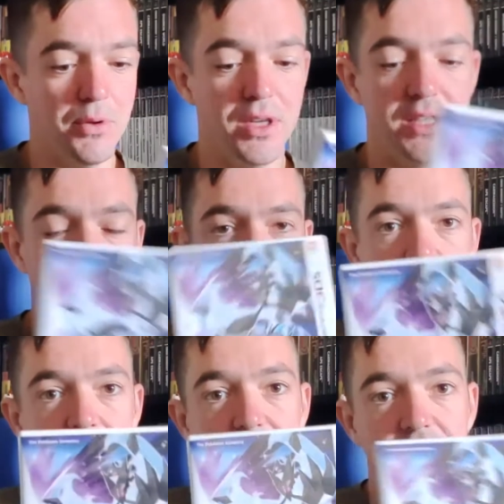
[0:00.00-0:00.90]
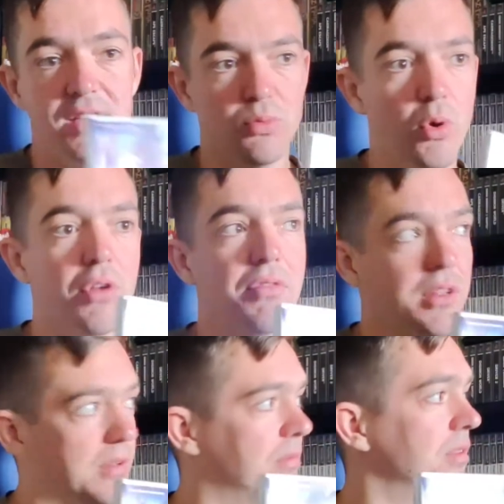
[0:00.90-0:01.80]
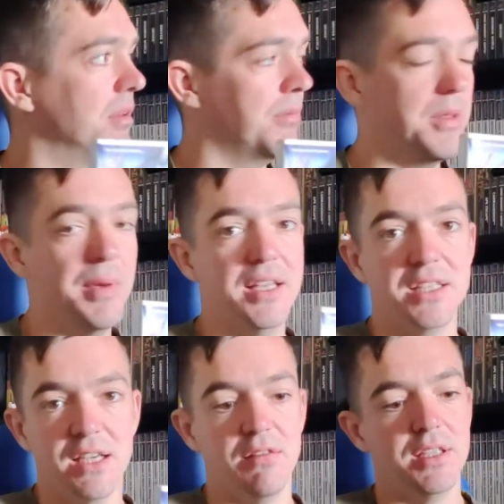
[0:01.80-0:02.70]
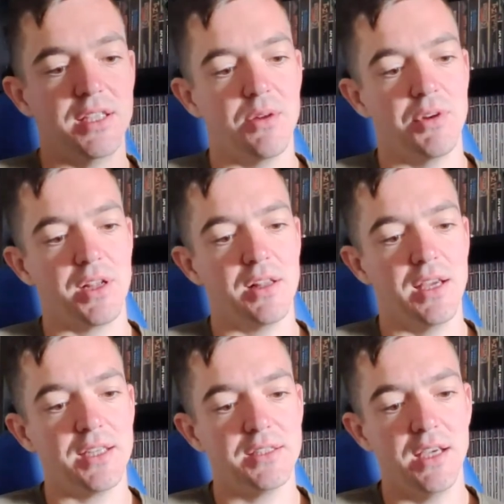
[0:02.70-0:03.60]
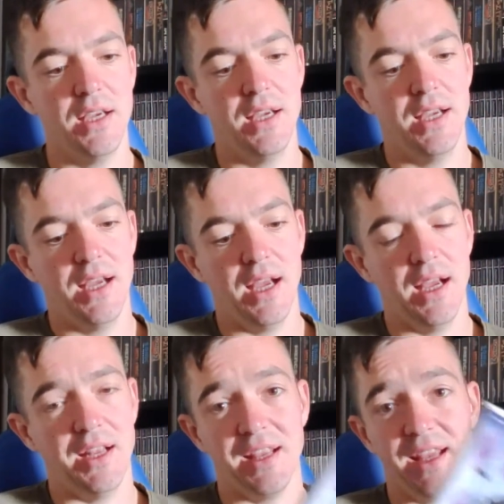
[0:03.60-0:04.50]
But it's one of the main series that I want to collect. And